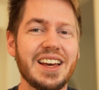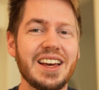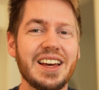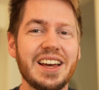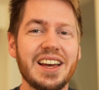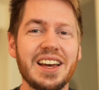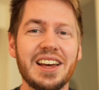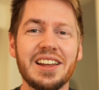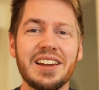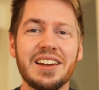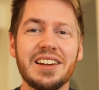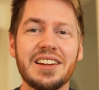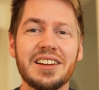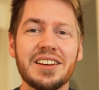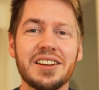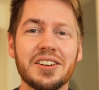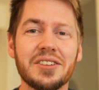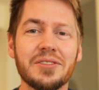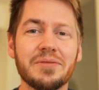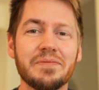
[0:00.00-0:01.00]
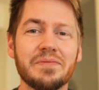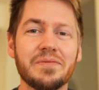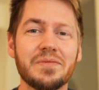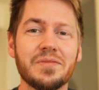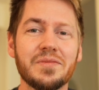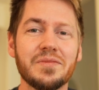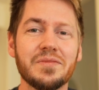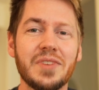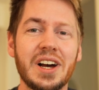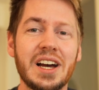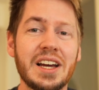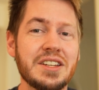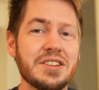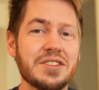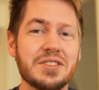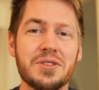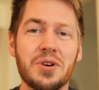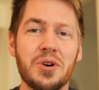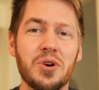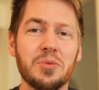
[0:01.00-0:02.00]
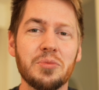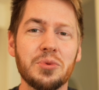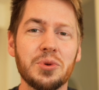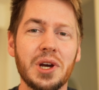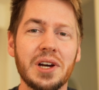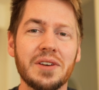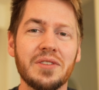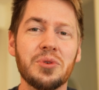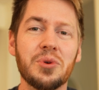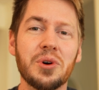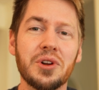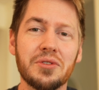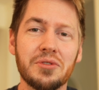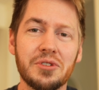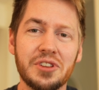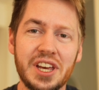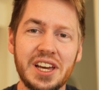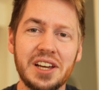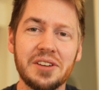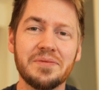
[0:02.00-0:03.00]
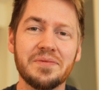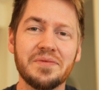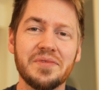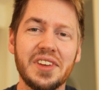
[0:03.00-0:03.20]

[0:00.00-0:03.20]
And I just hope you have a wonderful day,